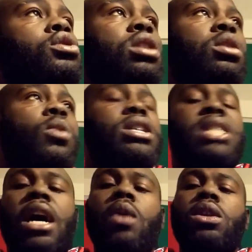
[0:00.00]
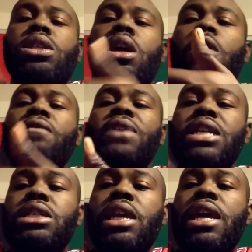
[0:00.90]
in other words, the elders of
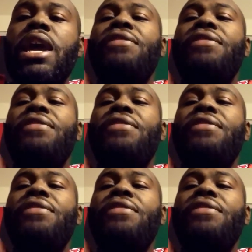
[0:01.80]
yesterday,